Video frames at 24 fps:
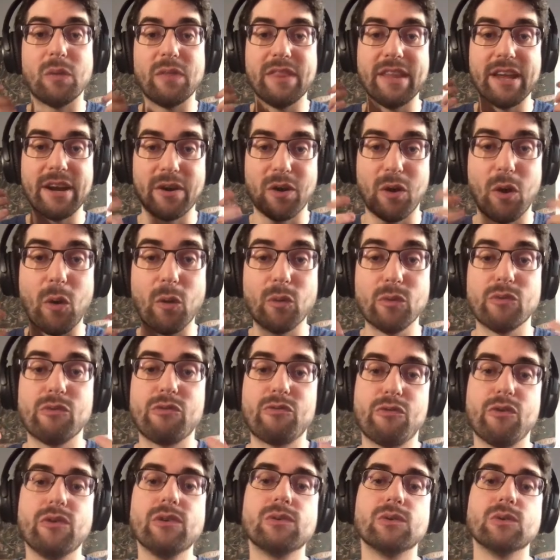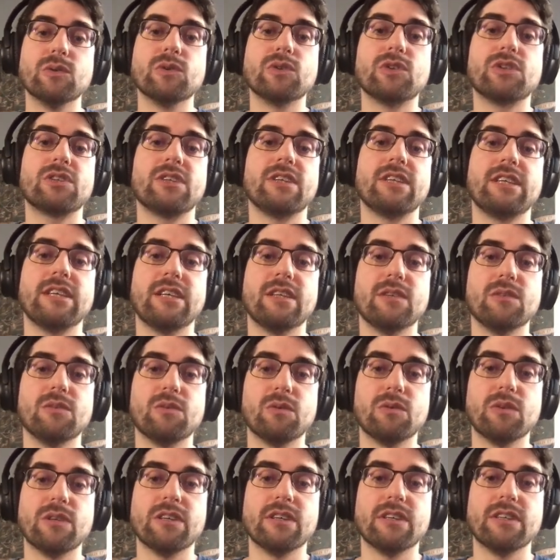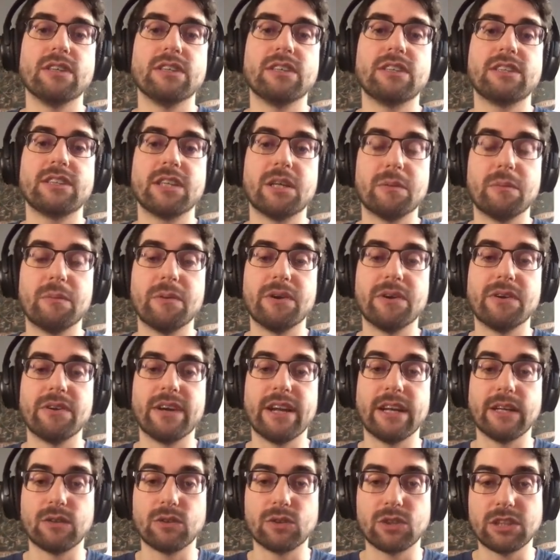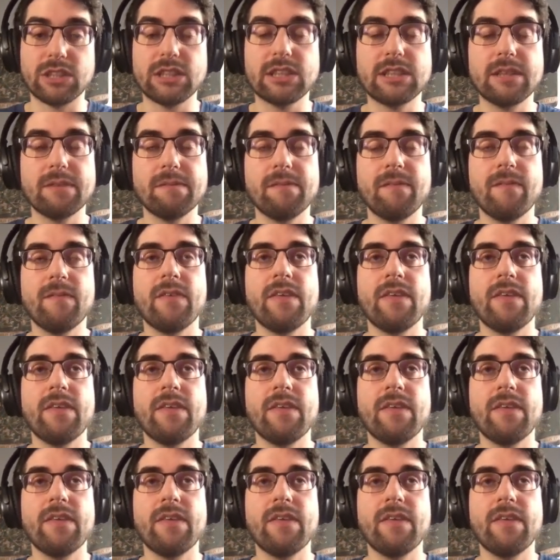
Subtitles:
their own focus into the server ecosystem.